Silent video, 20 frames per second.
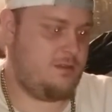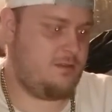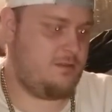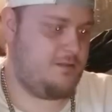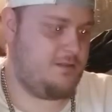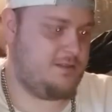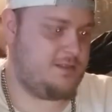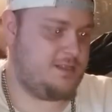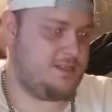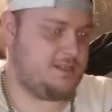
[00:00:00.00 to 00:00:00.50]

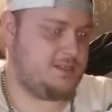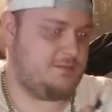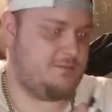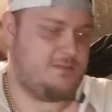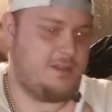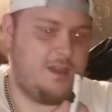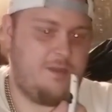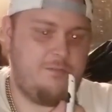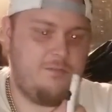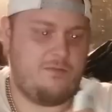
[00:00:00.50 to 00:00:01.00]
this is some
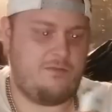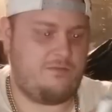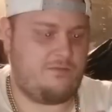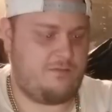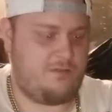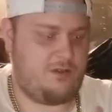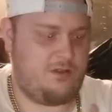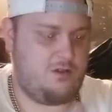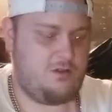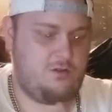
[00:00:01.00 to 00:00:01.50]
type of
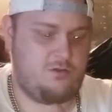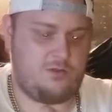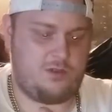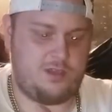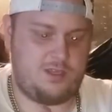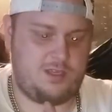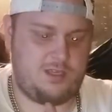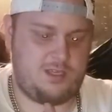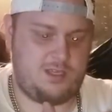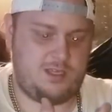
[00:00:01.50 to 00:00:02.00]

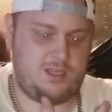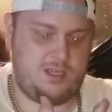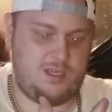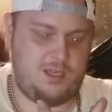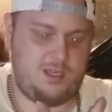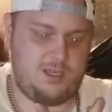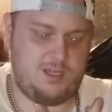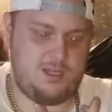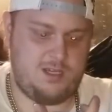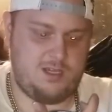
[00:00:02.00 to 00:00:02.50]

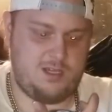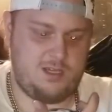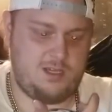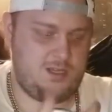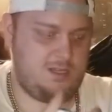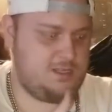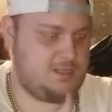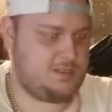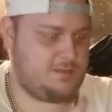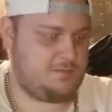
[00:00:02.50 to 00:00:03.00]

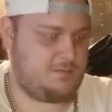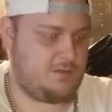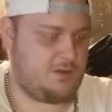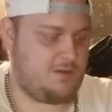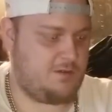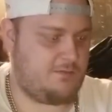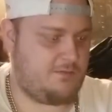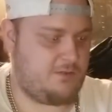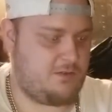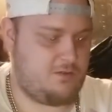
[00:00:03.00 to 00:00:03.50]
Nokia
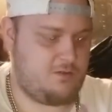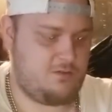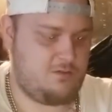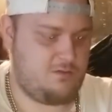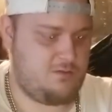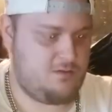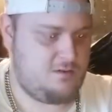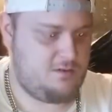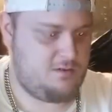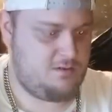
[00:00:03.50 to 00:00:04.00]

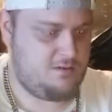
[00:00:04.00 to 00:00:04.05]
smartphone,